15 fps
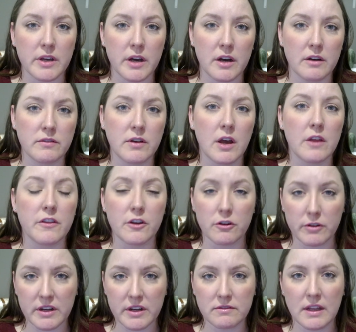of the
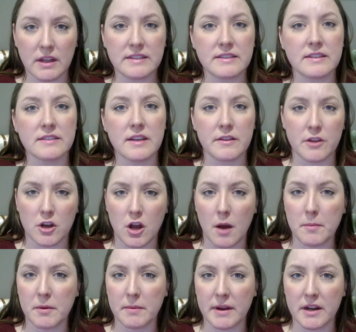creative license and the
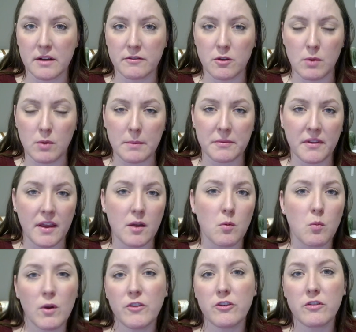copyright of the website
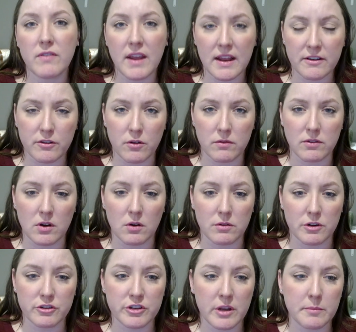once you've handed over
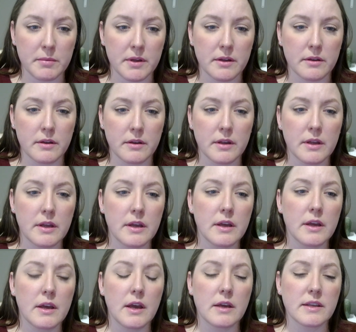ownership?
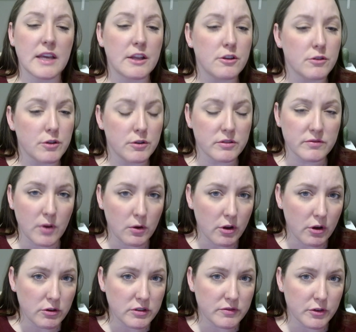Can you use
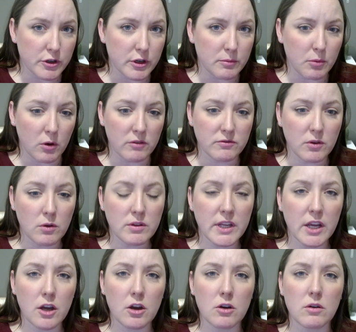photos for your
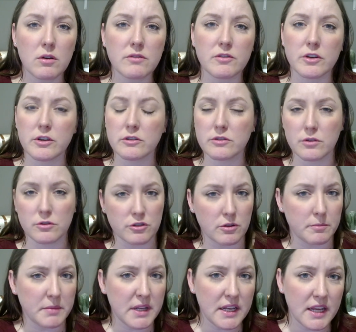portfolio, for your social
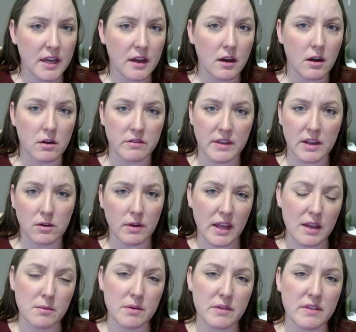media? Are they
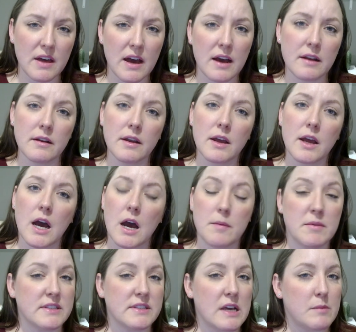okay with that?
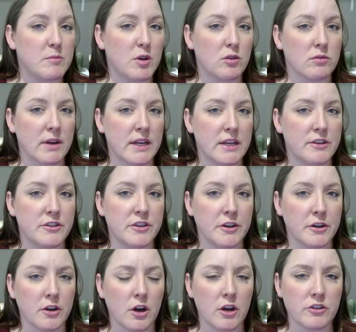Is that built right into your
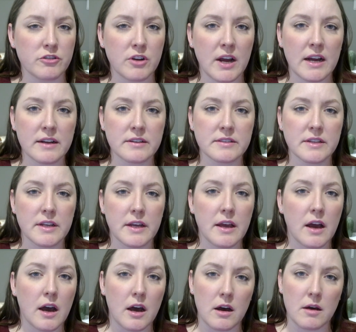contract?
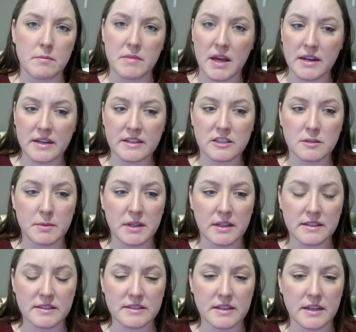That needs to be
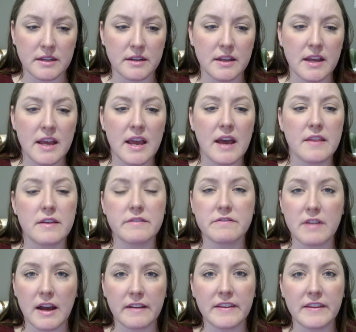listed. And then
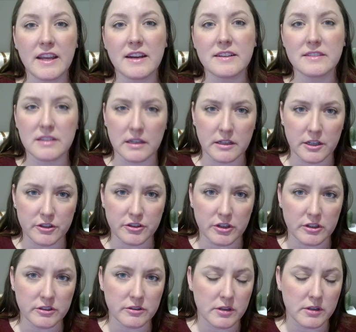finally, a
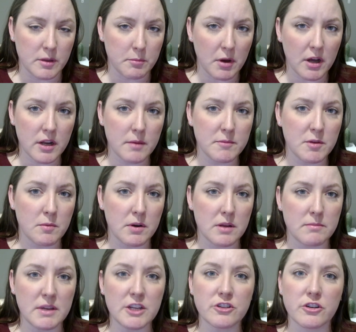signature. So at the bottom, you want to
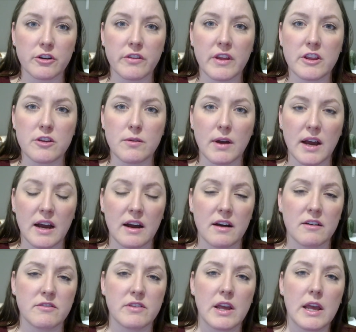make sure that you
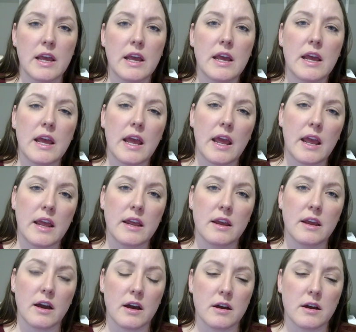have a